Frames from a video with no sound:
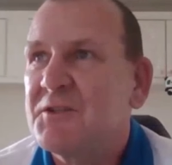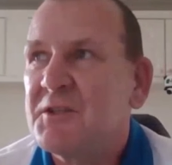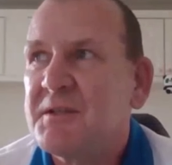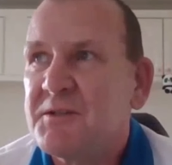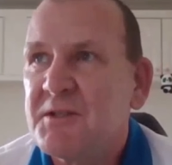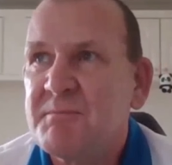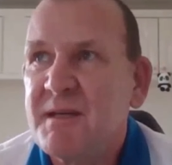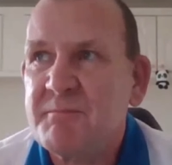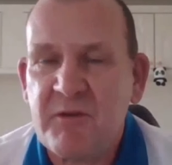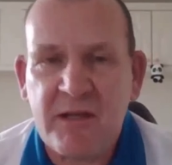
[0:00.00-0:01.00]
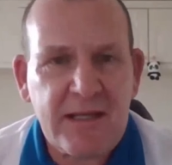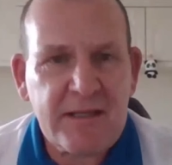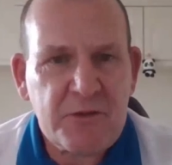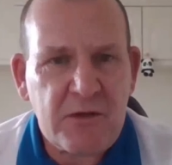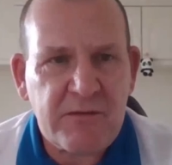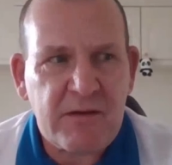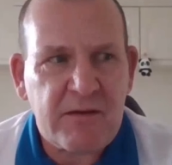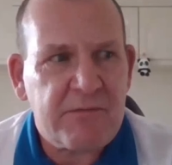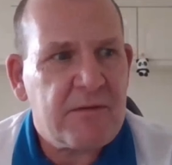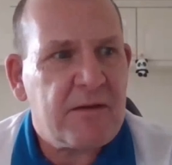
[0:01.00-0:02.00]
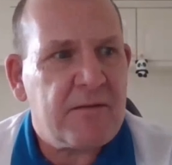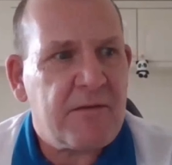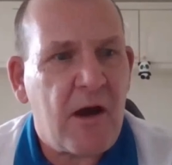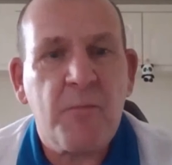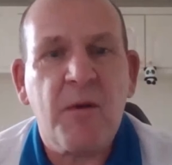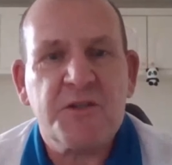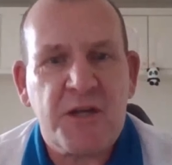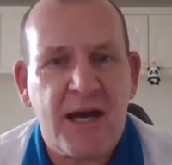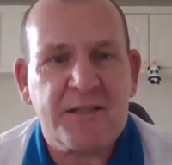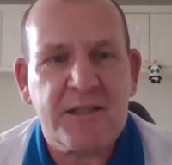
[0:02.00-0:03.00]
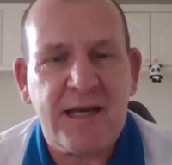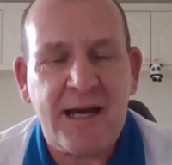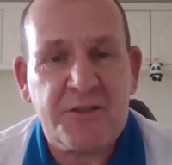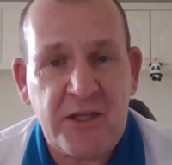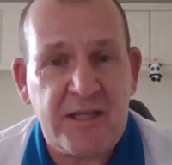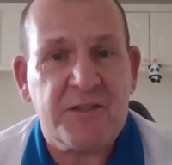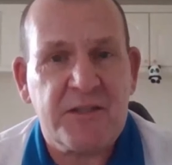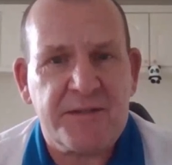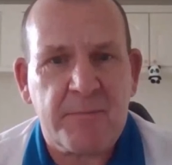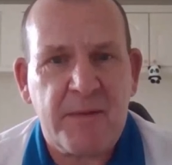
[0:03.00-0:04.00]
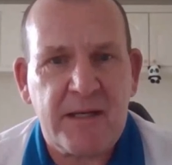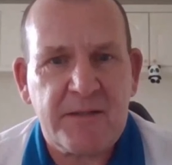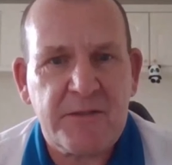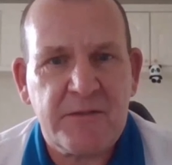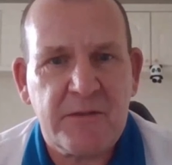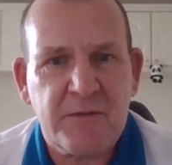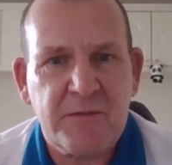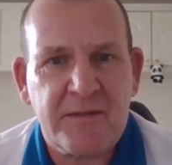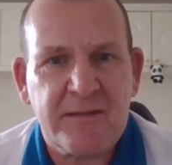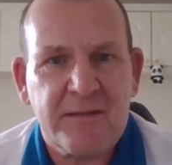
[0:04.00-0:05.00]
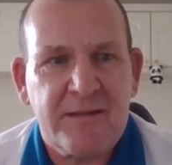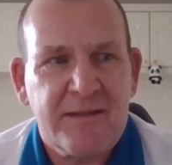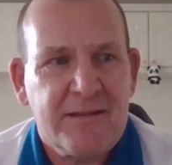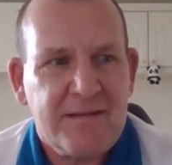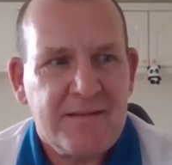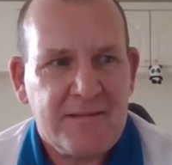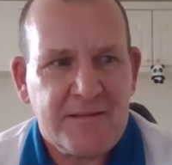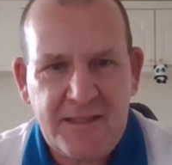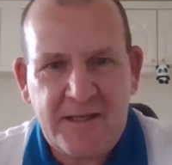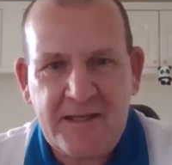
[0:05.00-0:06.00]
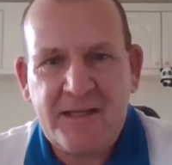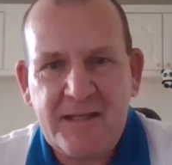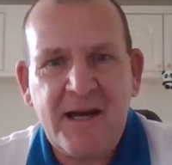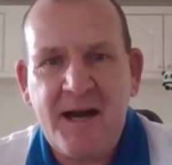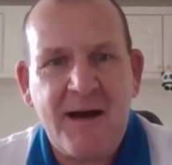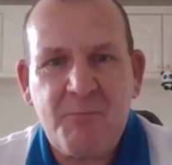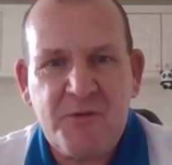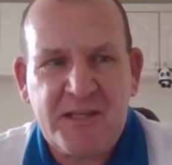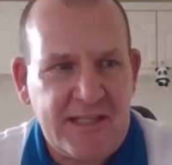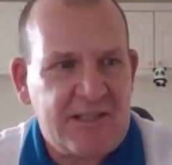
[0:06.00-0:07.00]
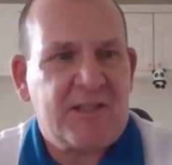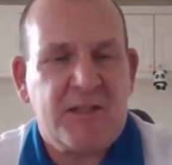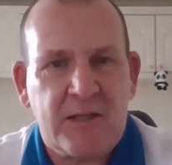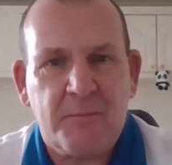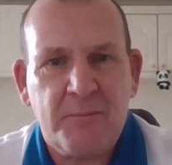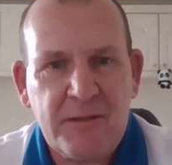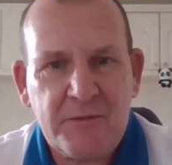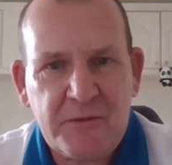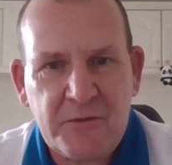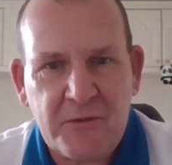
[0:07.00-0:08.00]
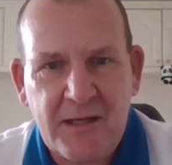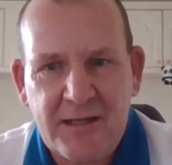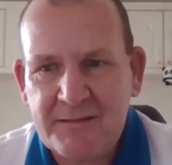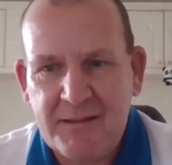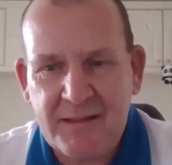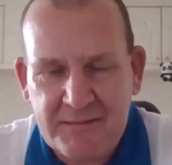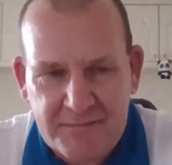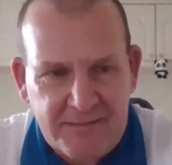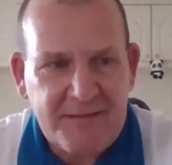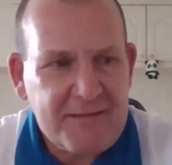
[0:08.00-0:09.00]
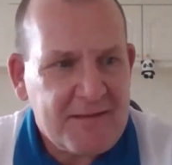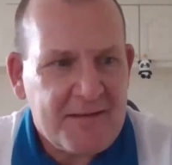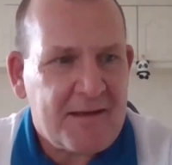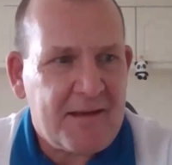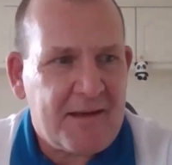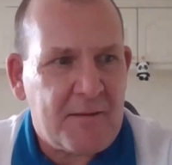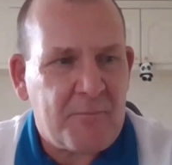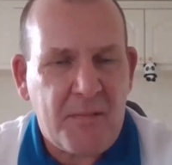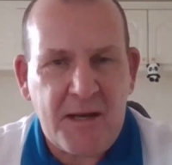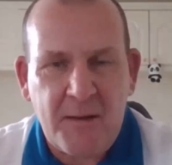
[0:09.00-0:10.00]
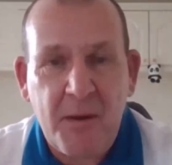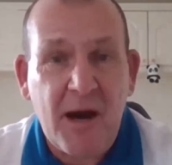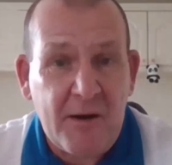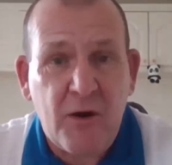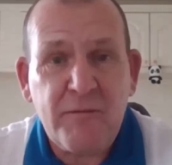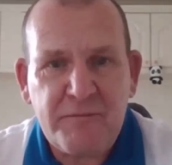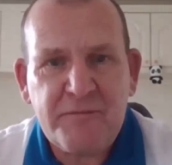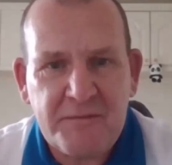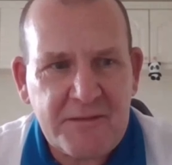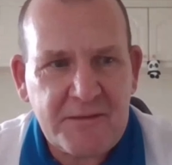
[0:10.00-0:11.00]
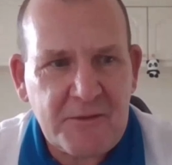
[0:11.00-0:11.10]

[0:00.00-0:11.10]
and it just made me realise, you know, of how much I actually had changed as a person. You know, that here I am with the keys to the clubhouse. You know, and I'm part of